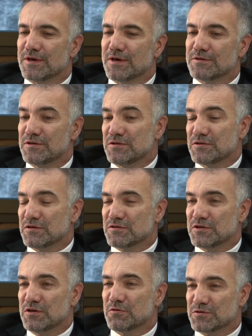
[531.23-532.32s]
And since
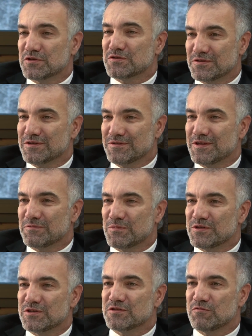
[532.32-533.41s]
SIGOS is in that
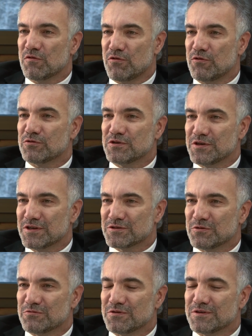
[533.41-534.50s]
business for 30 years
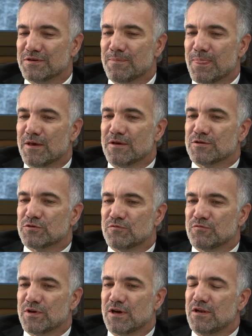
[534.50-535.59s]
already, so
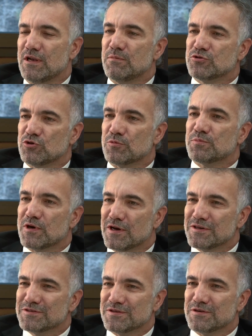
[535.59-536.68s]
we are a little bit
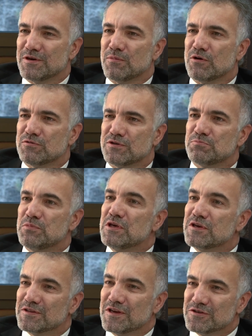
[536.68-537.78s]
surprised about this
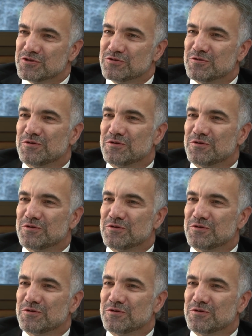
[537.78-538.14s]
big attention